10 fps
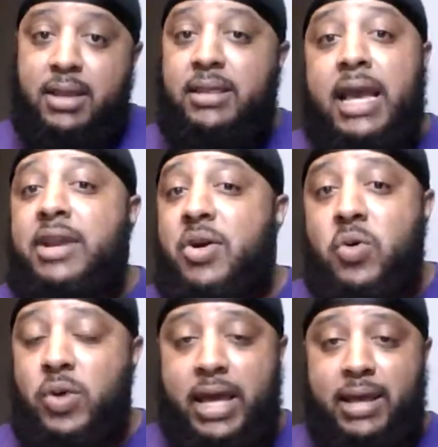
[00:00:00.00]
They
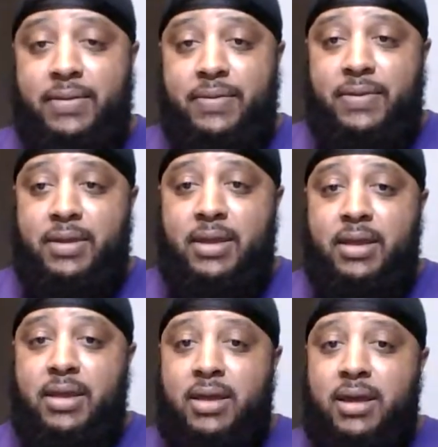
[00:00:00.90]
know that.
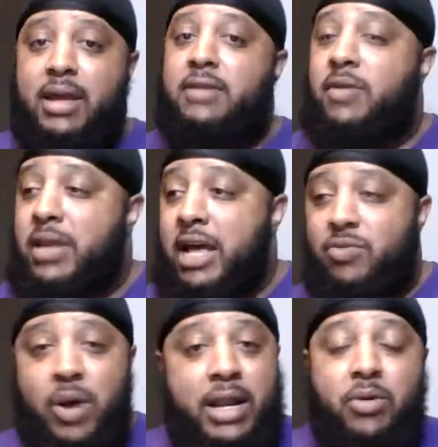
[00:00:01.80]
And so
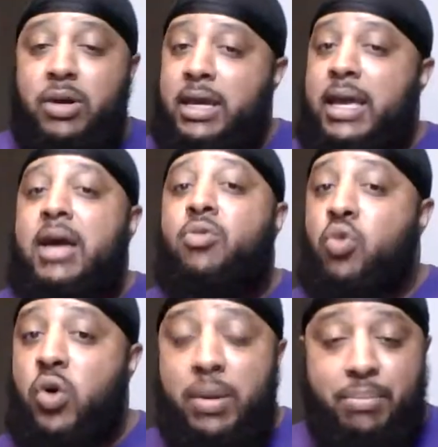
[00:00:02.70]
that's why they will get
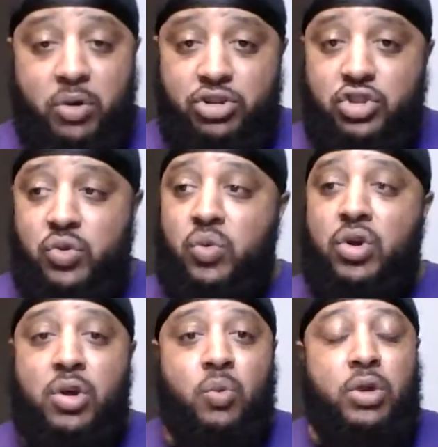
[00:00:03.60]
real emotional
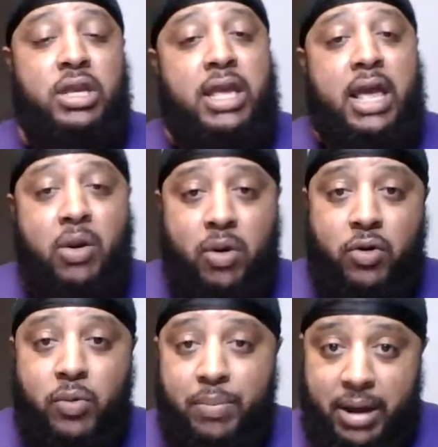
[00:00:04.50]
when you get on
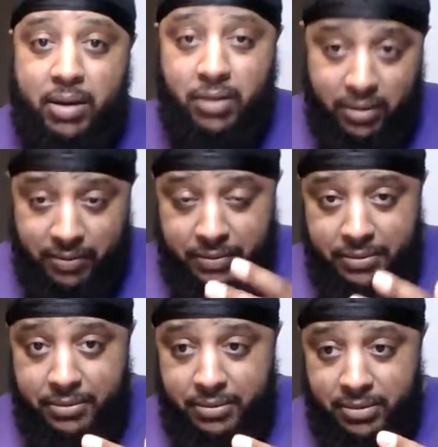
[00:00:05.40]
them about
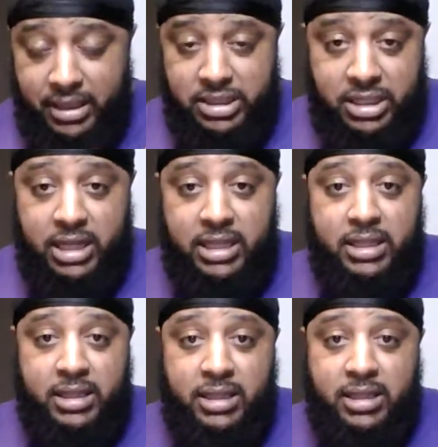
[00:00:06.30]
the shit
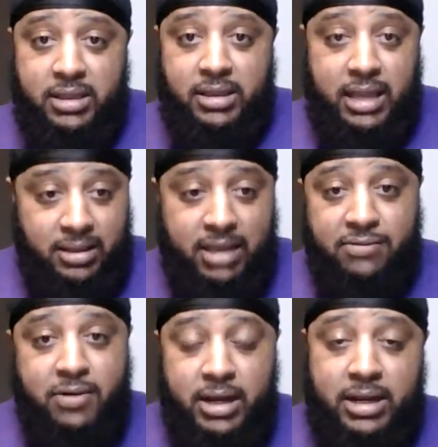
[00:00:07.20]
that they
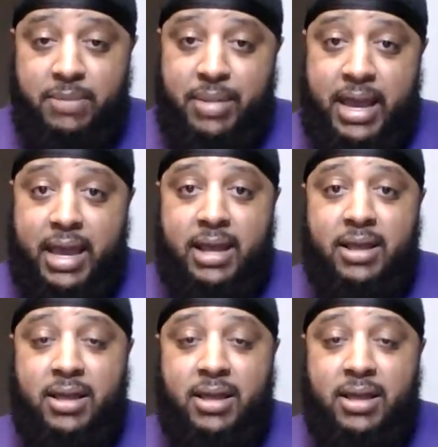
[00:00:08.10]
fucking up at.